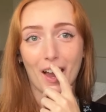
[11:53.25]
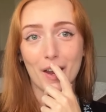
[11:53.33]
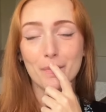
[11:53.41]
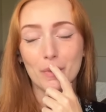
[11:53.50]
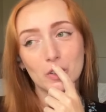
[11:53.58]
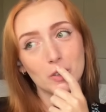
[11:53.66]
he
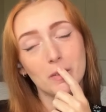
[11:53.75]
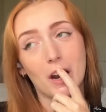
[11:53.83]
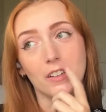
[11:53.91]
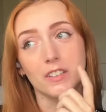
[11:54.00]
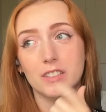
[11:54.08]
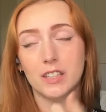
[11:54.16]
pushed them
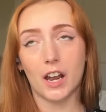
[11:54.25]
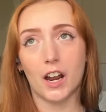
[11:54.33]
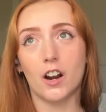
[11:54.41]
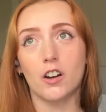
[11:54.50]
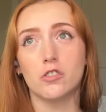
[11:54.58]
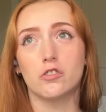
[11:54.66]
down the
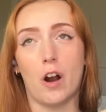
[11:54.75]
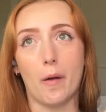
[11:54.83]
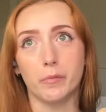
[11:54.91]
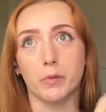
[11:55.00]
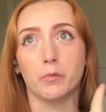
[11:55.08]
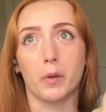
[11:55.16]
stairs,
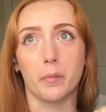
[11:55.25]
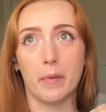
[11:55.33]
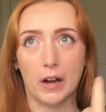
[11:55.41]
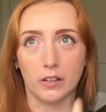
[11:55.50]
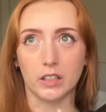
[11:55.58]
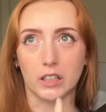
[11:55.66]
dropped them from the
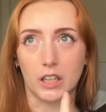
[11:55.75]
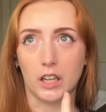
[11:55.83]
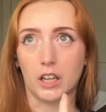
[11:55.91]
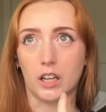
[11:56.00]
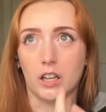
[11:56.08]
balcony.